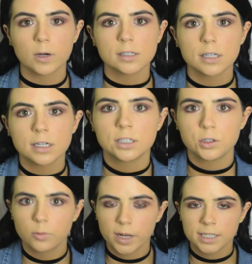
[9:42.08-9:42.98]
was going to
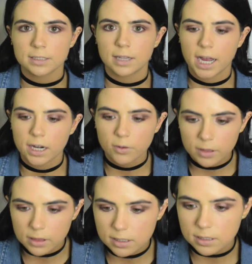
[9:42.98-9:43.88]
do winged liner
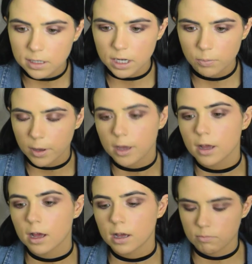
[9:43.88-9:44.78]
with this look,
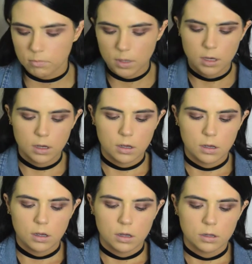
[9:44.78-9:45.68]
but
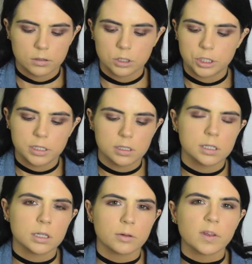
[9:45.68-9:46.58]
just
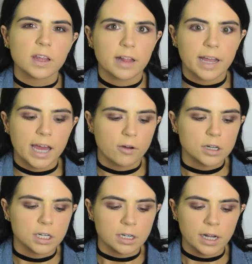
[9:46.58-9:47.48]
didn't really like how it
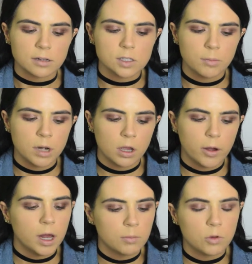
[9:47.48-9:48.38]
turned out. So I'm going to go
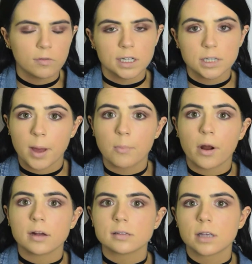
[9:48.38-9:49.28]
ahead and move on to my
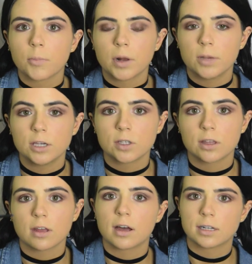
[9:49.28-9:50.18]
brows. I'm going to be
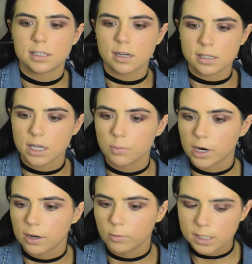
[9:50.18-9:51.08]
using the Anastasia
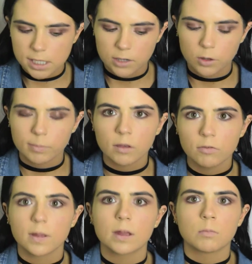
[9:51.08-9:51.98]
Brow Wiz. I normally
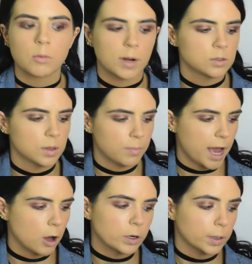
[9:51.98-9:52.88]
fill in my brows with
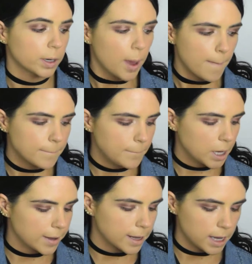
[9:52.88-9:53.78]
powder,
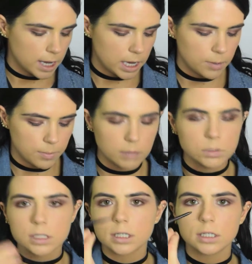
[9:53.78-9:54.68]
but I'm
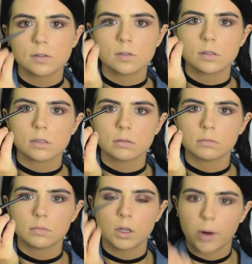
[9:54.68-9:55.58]
just going to use
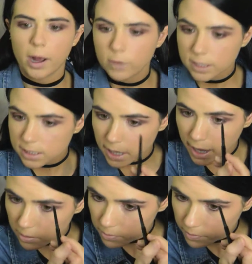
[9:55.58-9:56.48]
the Brow Wiz today.